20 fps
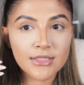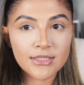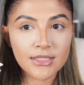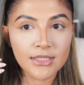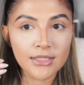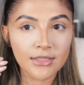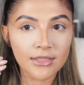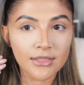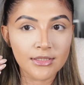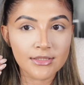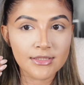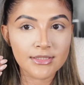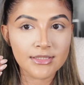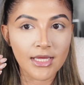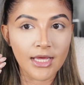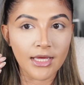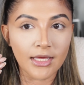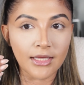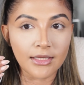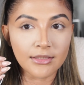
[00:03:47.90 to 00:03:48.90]
is in
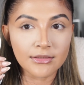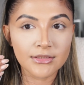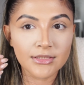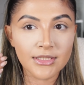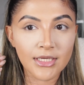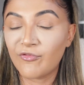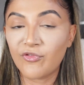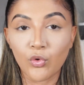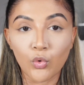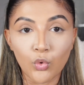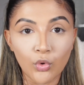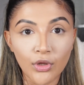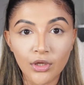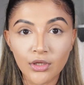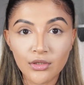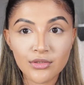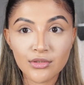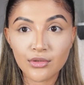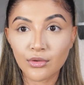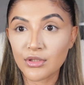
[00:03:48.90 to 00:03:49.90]
Sand.
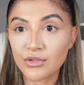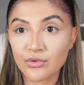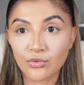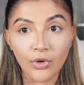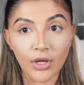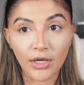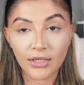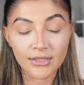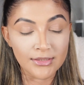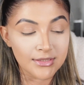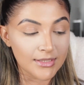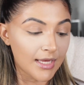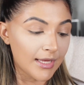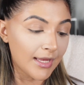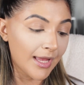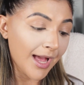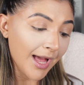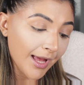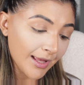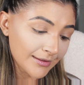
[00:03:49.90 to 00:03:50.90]
Flawless is all I can
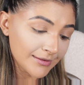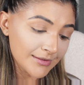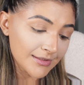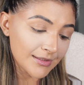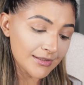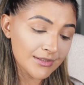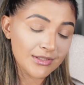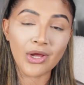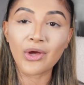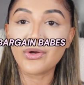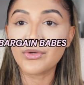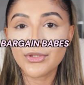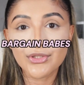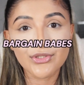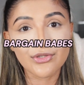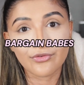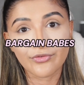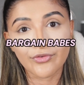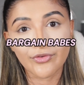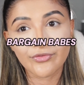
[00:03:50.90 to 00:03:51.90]
say, and it's only
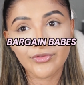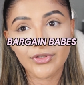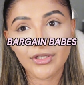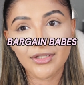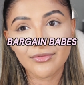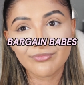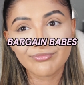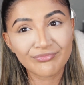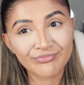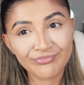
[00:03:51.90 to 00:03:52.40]
$2.50.